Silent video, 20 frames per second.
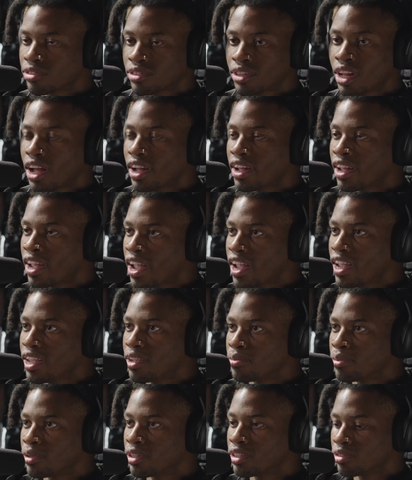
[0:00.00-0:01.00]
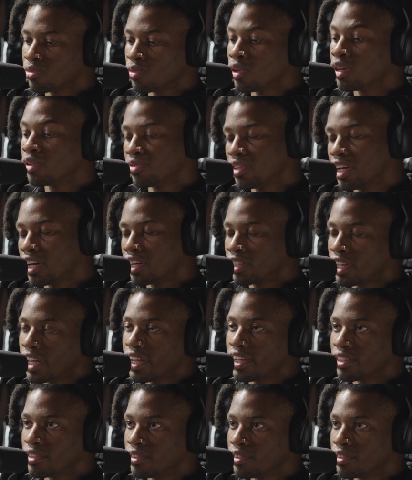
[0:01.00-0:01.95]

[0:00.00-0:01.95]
not hate, but, hate.